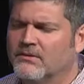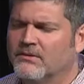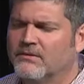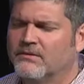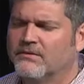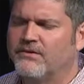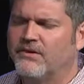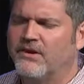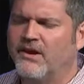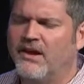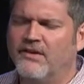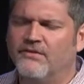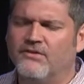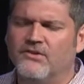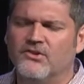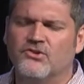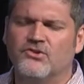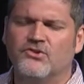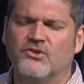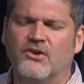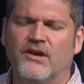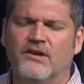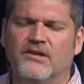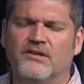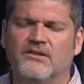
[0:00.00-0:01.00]
for heaven's
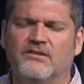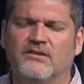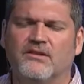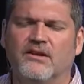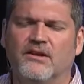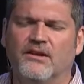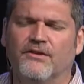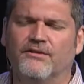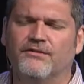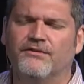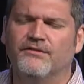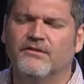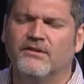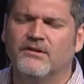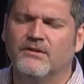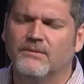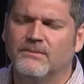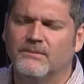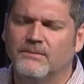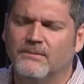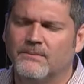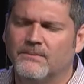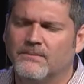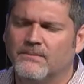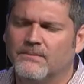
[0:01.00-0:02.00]
greatest gift,
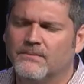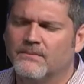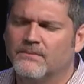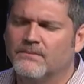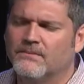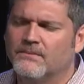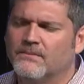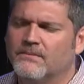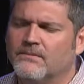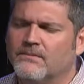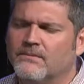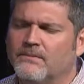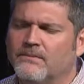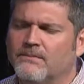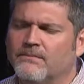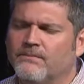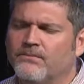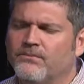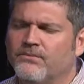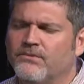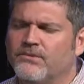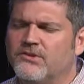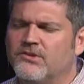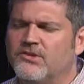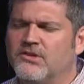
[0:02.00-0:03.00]

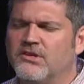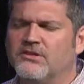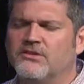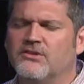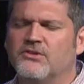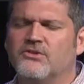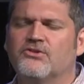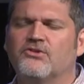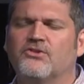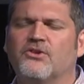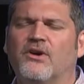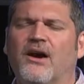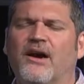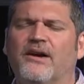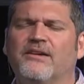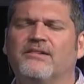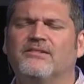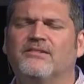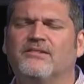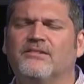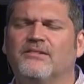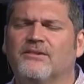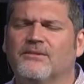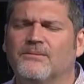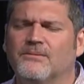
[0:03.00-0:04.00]
Jesus Christ.